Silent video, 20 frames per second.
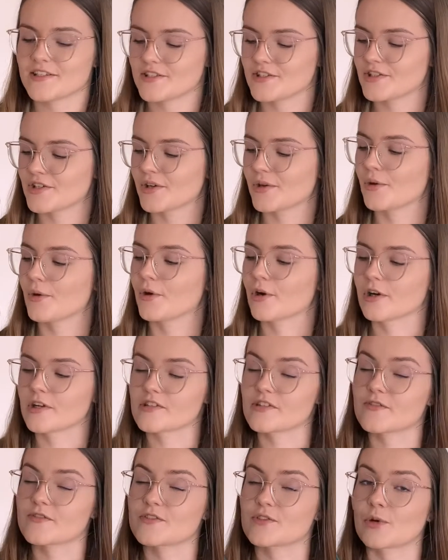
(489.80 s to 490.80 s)
to
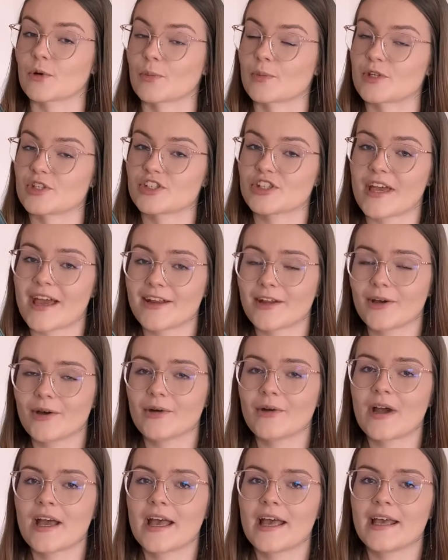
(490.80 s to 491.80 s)
Girls of Storm and
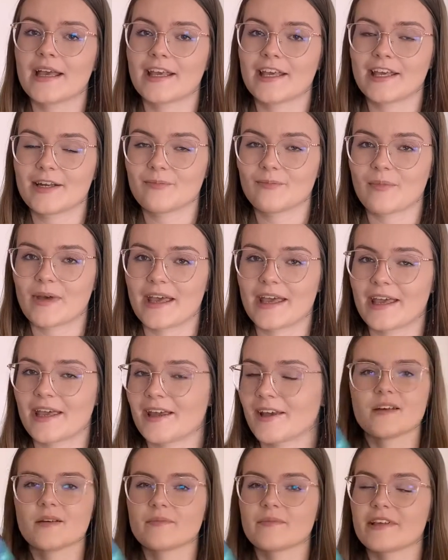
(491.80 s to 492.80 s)
Shadow in
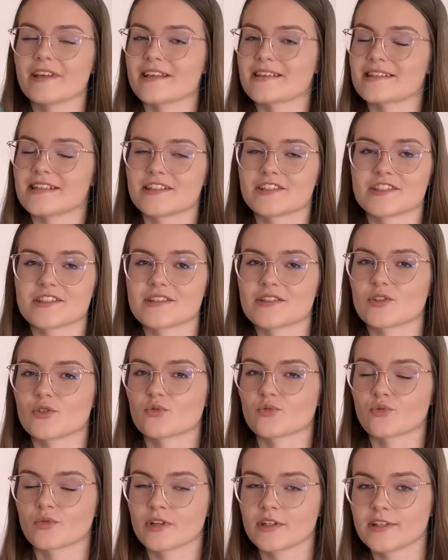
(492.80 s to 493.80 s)
May, because I just
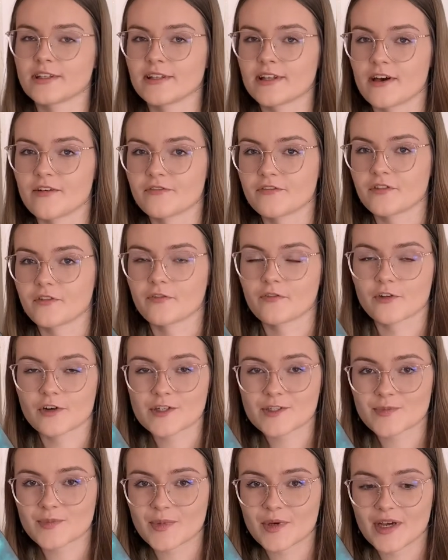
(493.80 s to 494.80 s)
really loved the
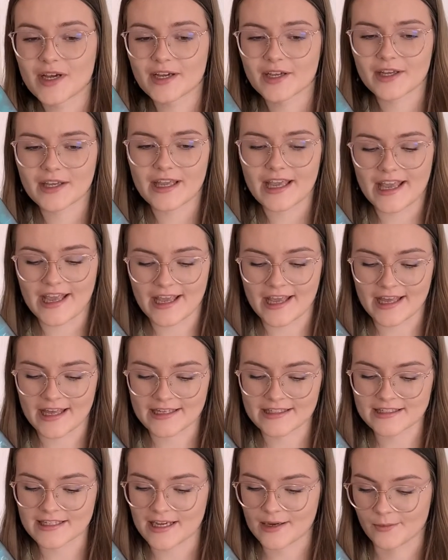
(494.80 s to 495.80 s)
first book
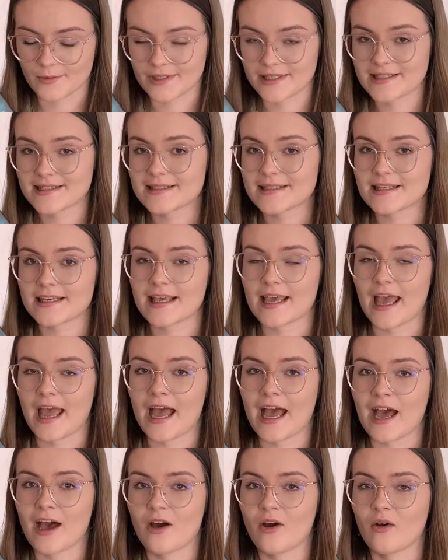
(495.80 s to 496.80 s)
and I want to see
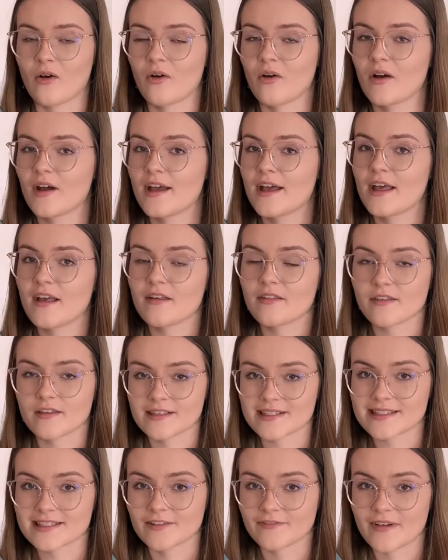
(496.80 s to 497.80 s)
how
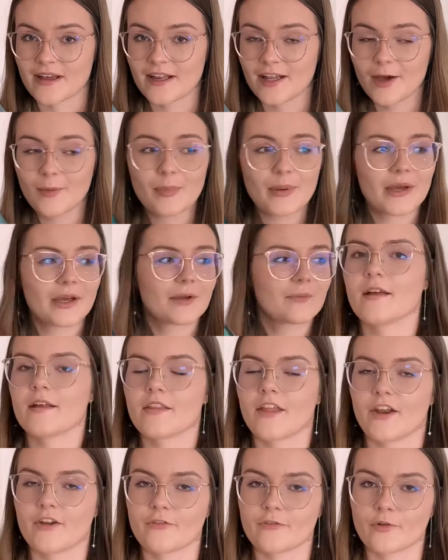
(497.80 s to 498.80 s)
things develop.
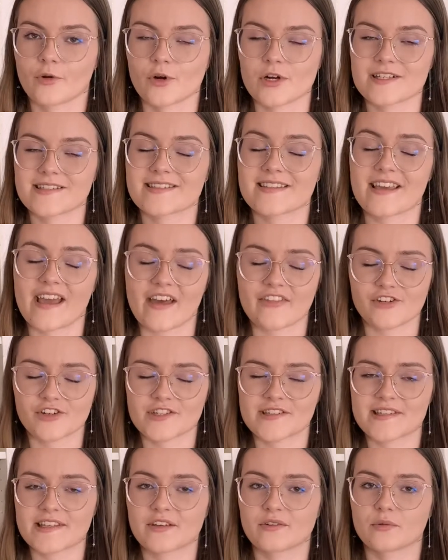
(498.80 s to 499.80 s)
Then of course the other
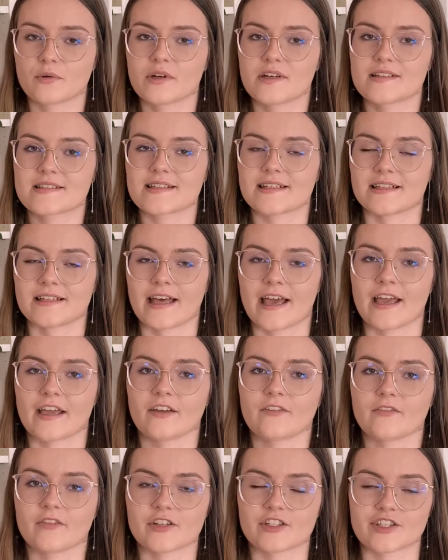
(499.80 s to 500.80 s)
sequels
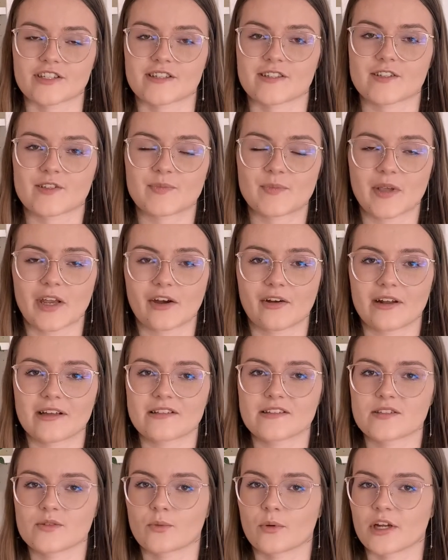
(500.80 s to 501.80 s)
like Vicious
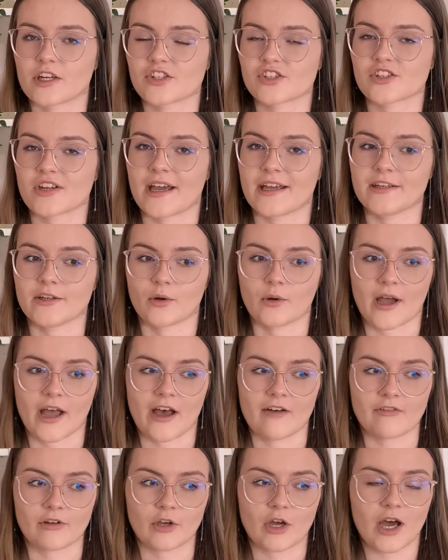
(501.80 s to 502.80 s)
Spirits, which I don't
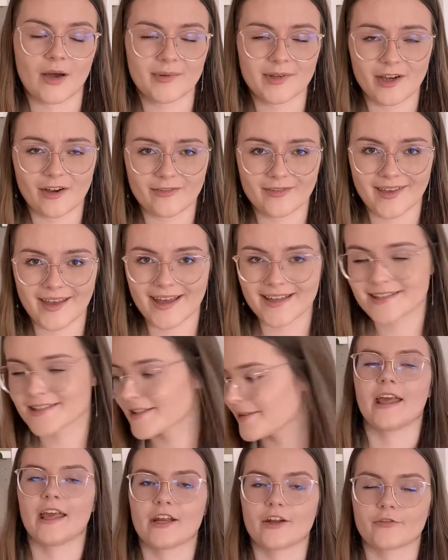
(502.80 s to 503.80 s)
have a copy of yet,
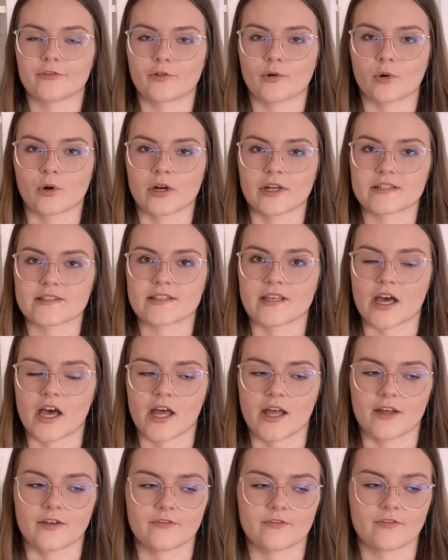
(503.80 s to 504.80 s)
and of course
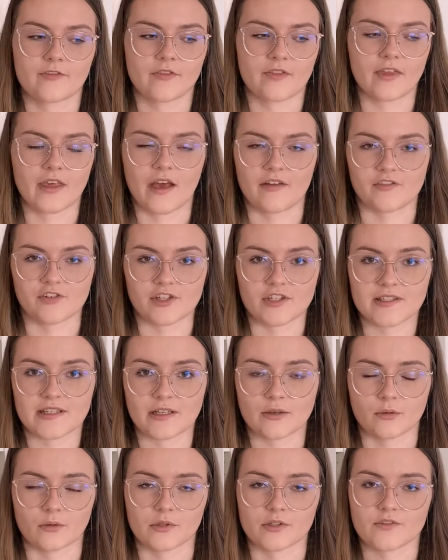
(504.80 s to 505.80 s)
of the other
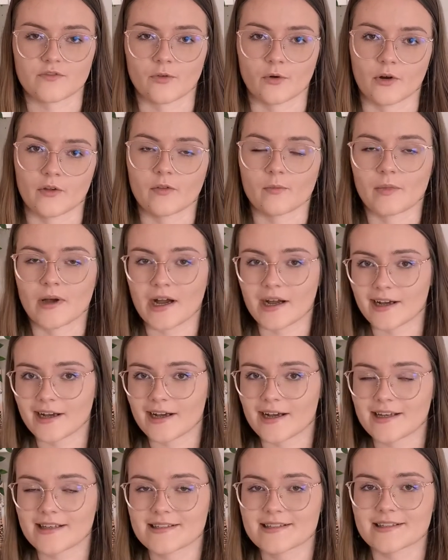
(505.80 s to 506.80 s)
sequels for the
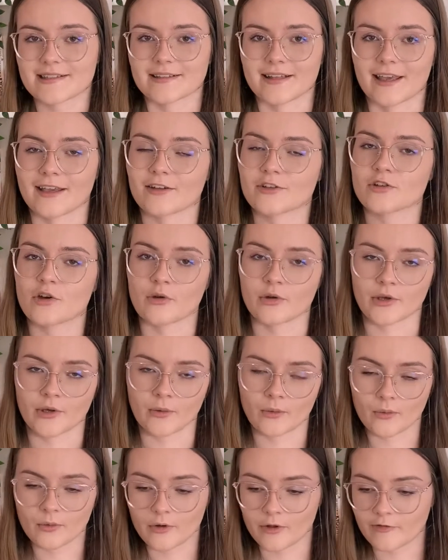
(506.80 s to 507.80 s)
mangas like Tokyo
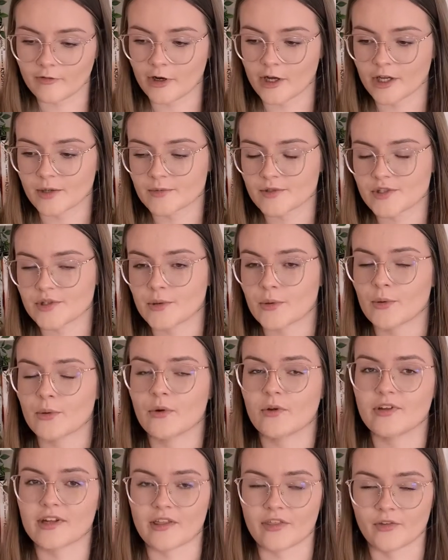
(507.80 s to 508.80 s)
Ghoul Volume
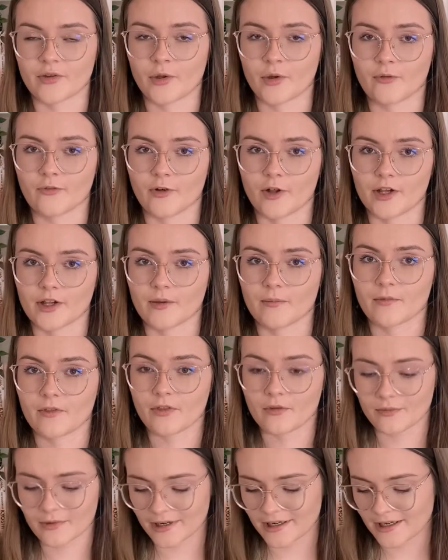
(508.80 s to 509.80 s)
2, Death Note Volume
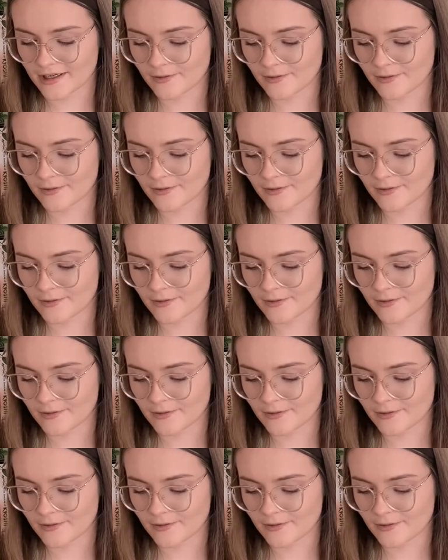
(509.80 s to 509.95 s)
3.